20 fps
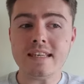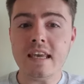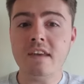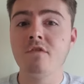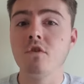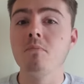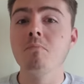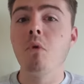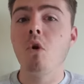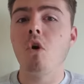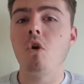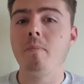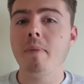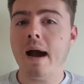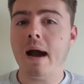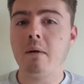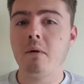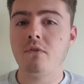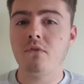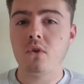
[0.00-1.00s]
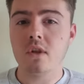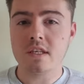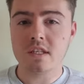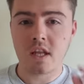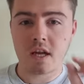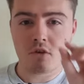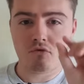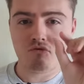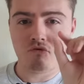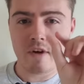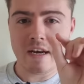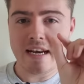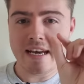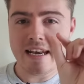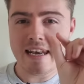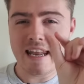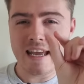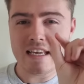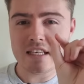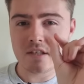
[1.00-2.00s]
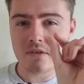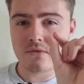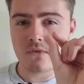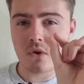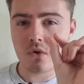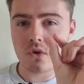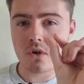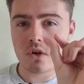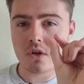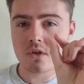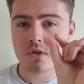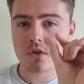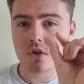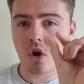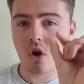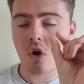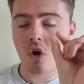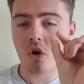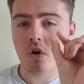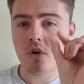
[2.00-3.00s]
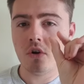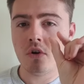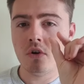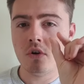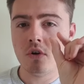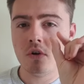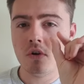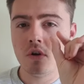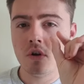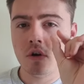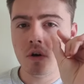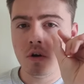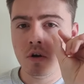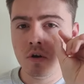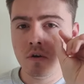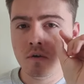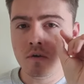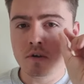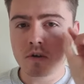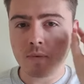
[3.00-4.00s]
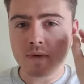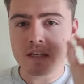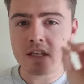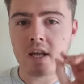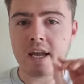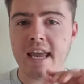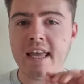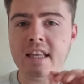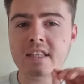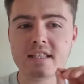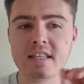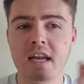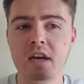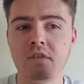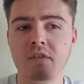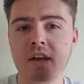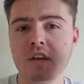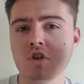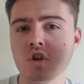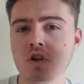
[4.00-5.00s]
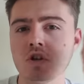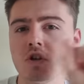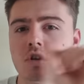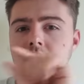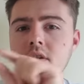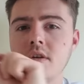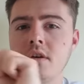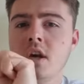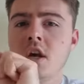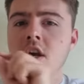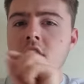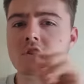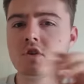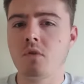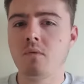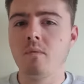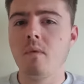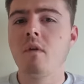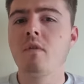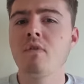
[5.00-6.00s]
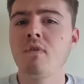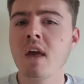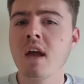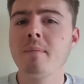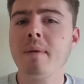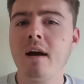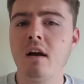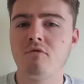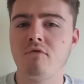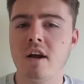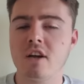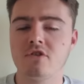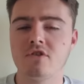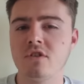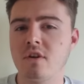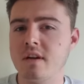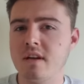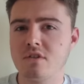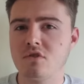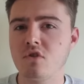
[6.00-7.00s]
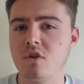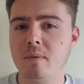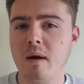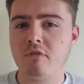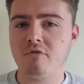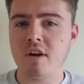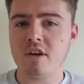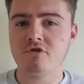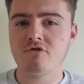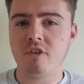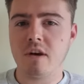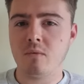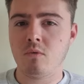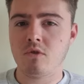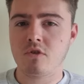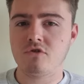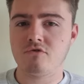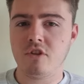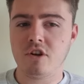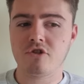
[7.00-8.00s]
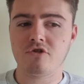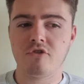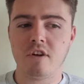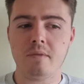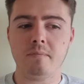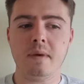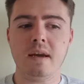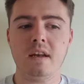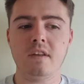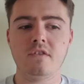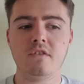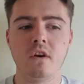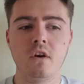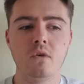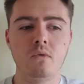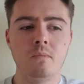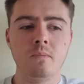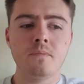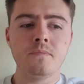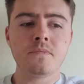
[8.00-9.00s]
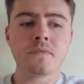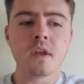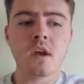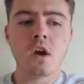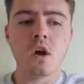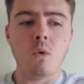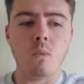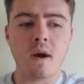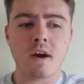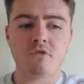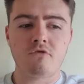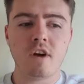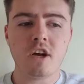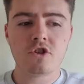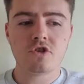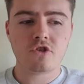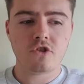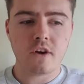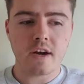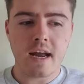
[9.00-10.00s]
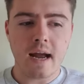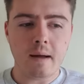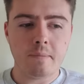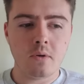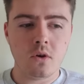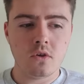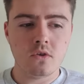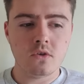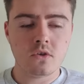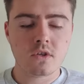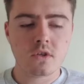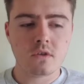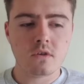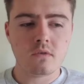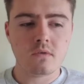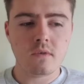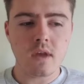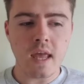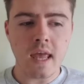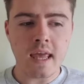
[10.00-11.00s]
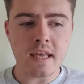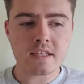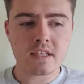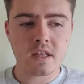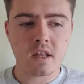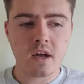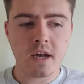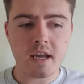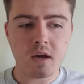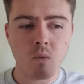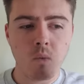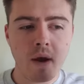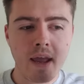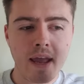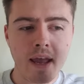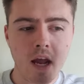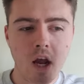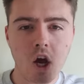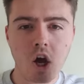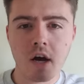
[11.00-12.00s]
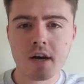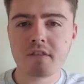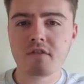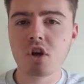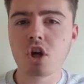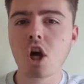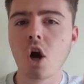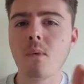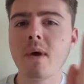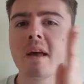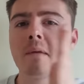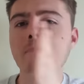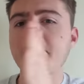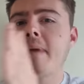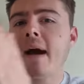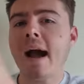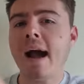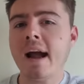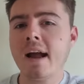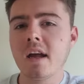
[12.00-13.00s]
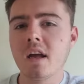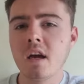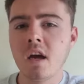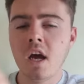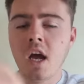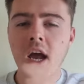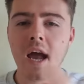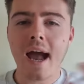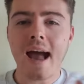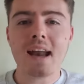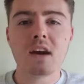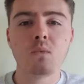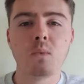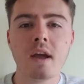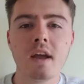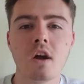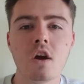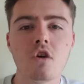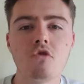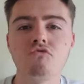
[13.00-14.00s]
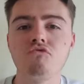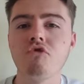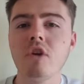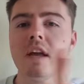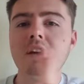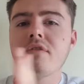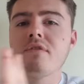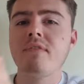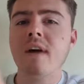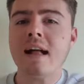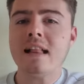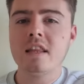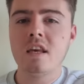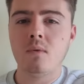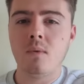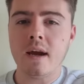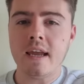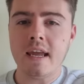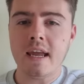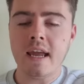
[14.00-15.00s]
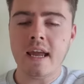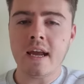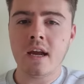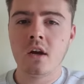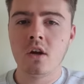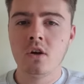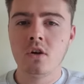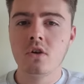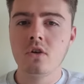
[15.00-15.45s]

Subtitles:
more powerful. It's like really laser focused on, so it's like instead of it just, so think about a retrograde. So let's talk about retrograde. What does a retrograde mean? So when a retrograde happens, it's like we're kind of going back and we're reevaluating